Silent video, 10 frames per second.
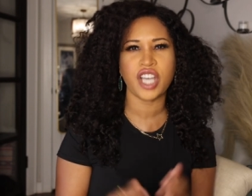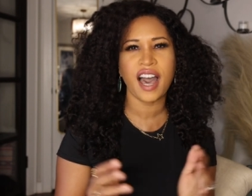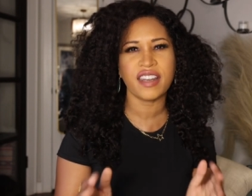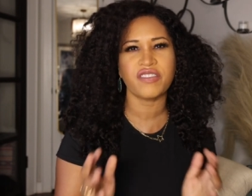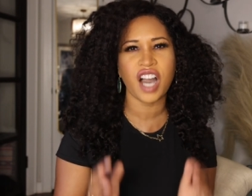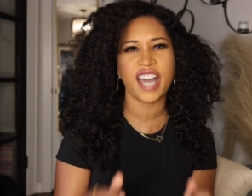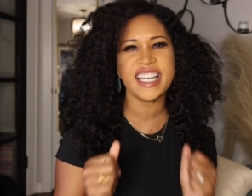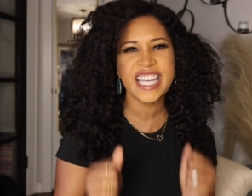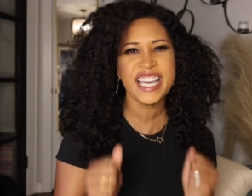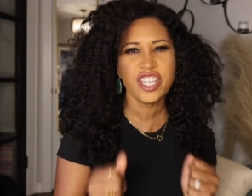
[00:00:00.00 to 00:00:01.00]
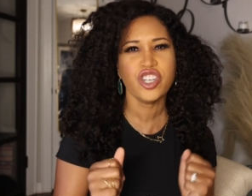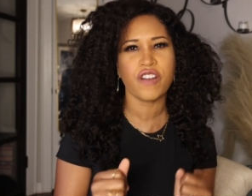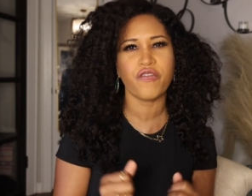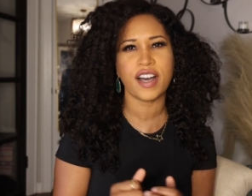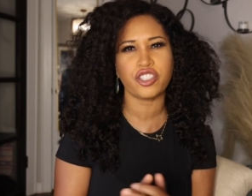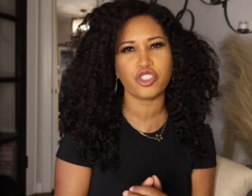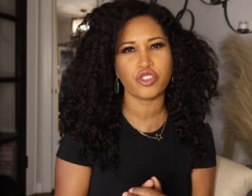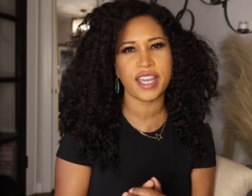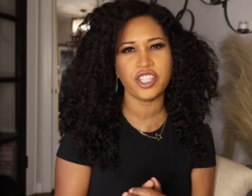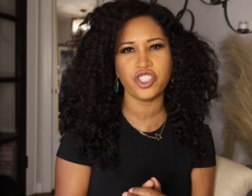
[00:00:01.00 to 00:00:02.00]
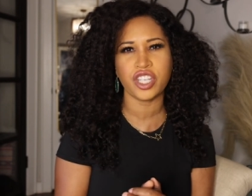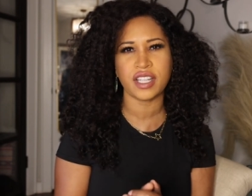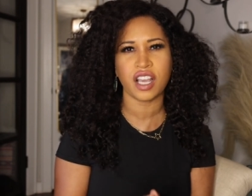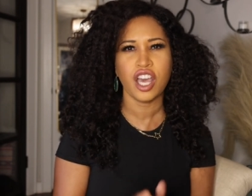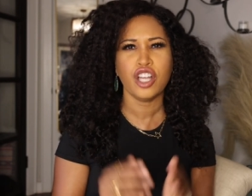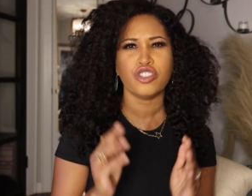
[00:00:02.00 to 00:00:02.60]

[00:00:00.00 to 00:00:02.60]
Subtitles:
Child of God, in your frustration,